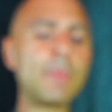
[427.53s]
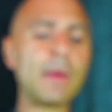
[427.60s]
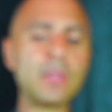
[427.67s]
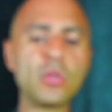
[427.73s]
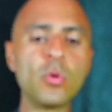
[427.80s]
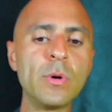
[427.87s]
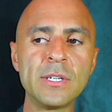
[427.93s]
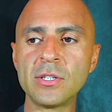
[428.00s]
by
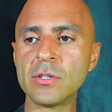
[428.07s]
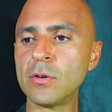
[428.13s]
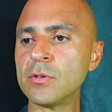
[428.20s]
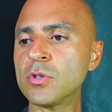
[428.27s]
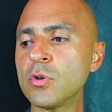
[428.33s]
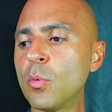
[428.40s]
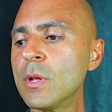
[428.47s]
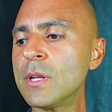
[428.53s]
doing so.
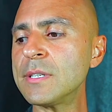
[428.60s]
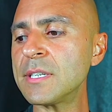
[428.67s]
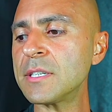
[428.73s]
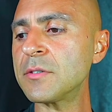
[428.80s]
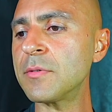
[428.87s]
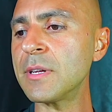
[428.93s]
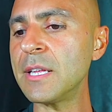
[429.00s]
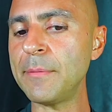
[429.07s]
So what does
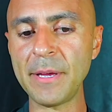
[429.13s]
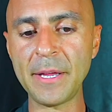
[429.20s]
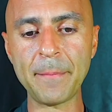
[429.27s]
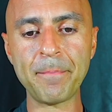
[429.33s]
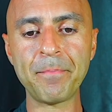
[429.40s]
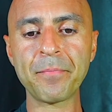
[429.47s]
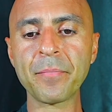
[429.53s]
this really mean?